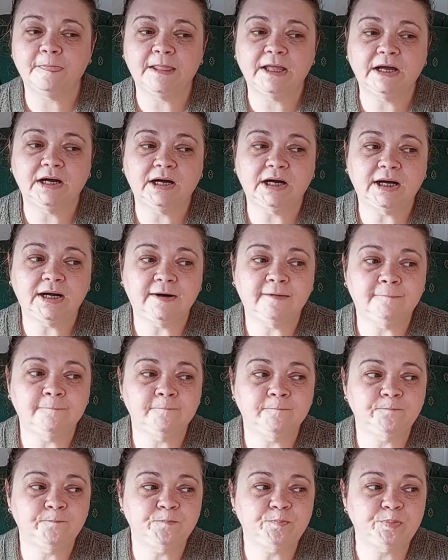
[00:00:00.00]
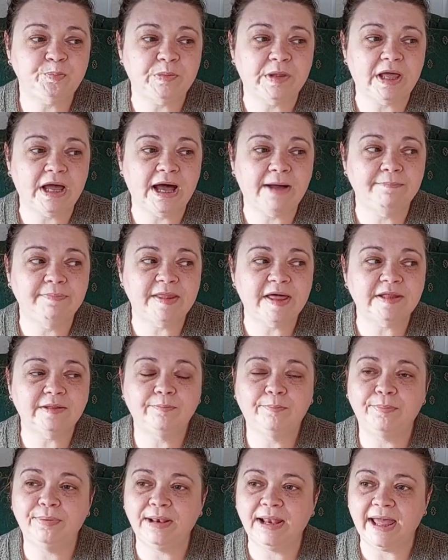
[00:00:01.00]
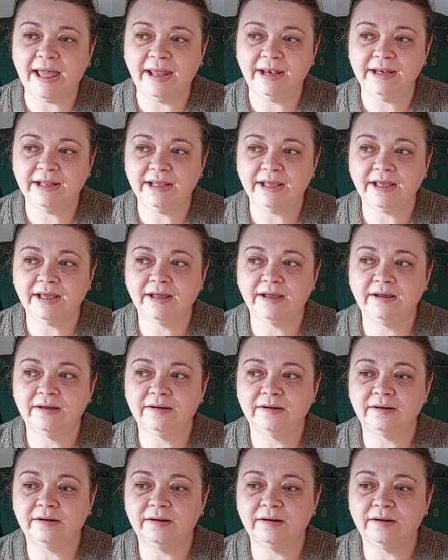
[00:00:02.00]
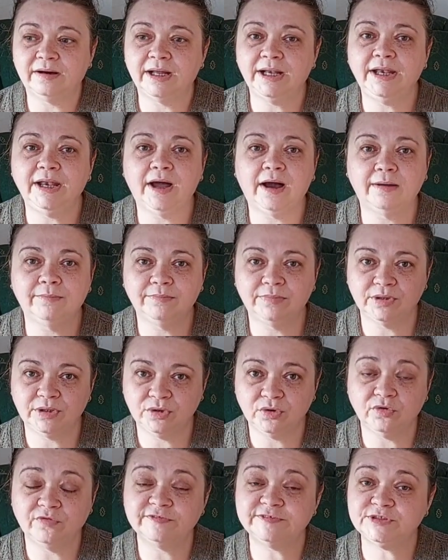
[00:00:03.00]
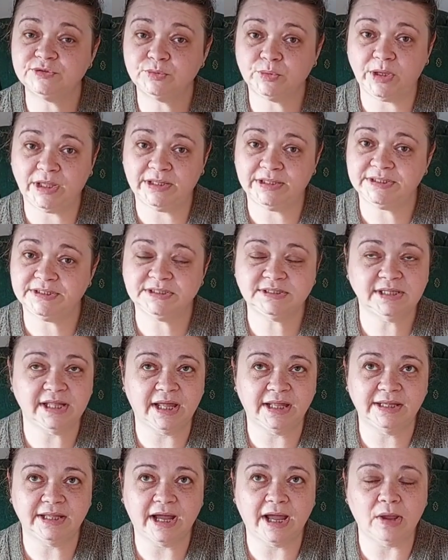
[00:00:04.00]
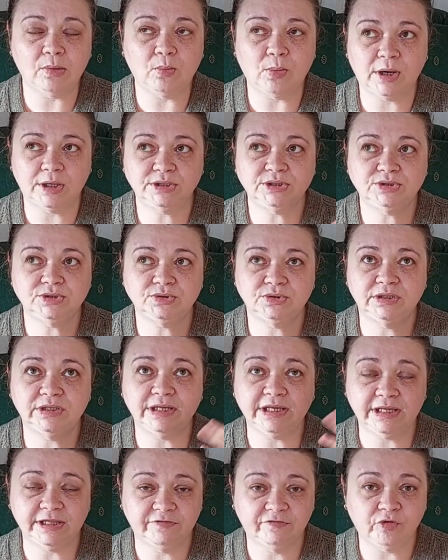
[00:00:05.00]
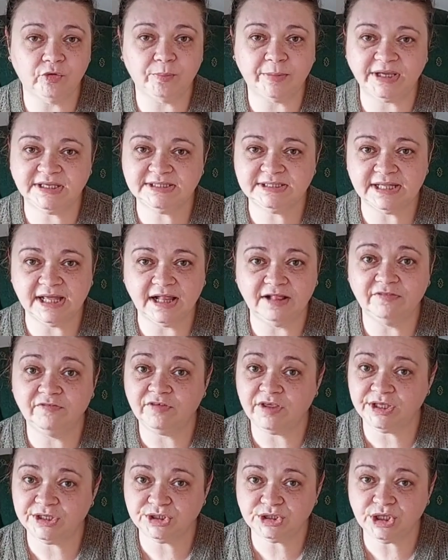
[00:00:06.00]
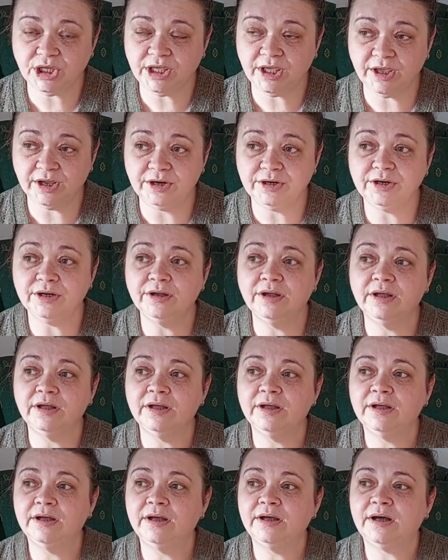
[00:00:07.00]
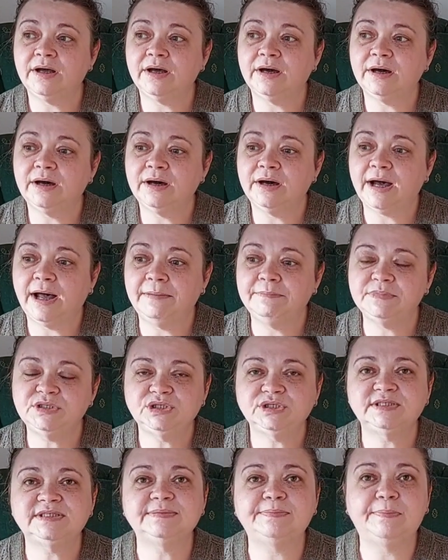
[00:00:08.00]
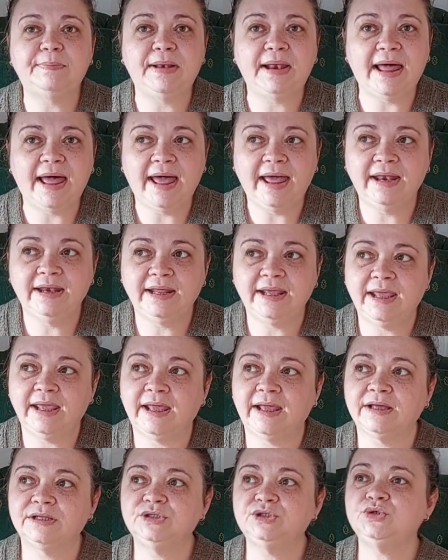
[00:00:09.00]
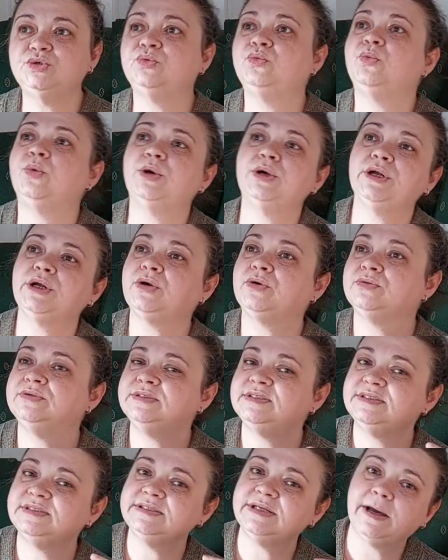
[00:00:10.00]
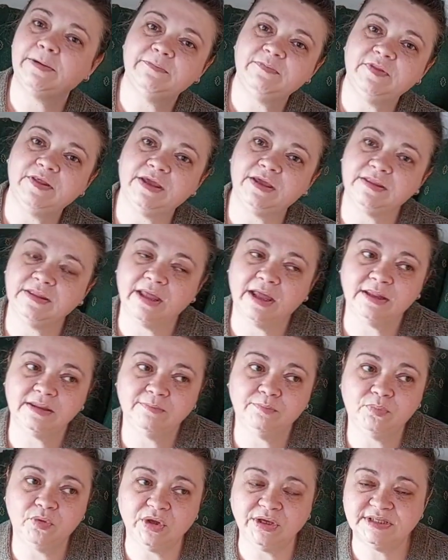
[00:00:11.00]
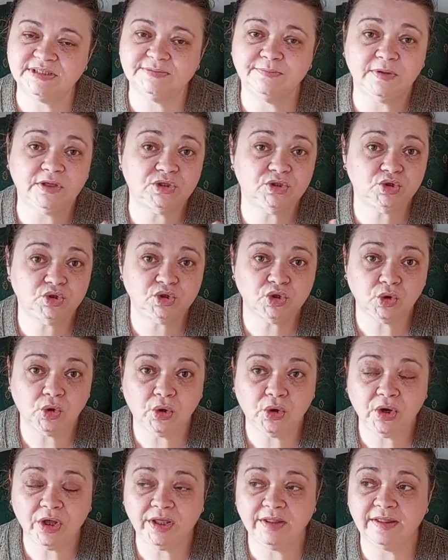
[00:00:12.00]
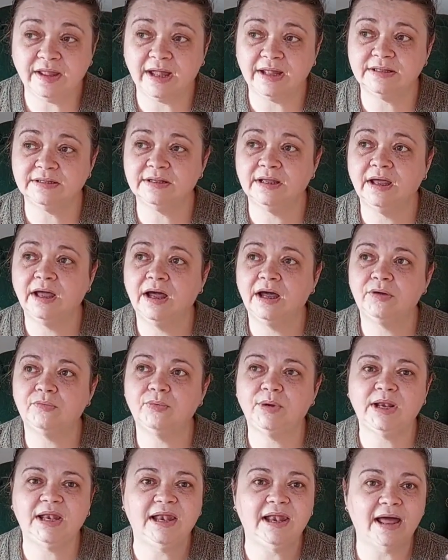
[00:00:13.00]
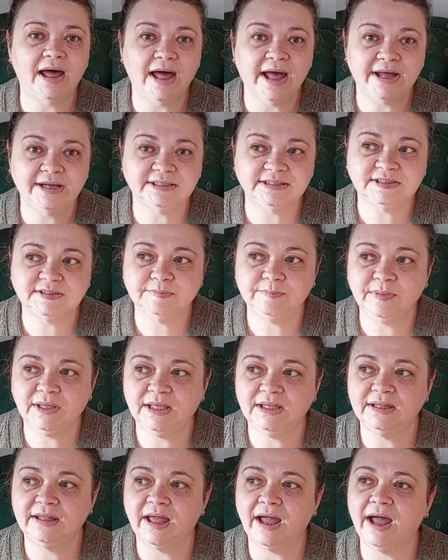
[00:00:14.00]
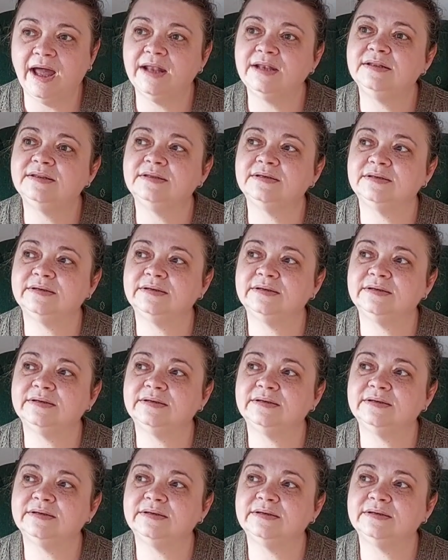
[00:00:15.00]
I'm not planning a number of sweaters that I want to knit for myself each year. I'm just planning to work on something that brings me joy, that relax me, that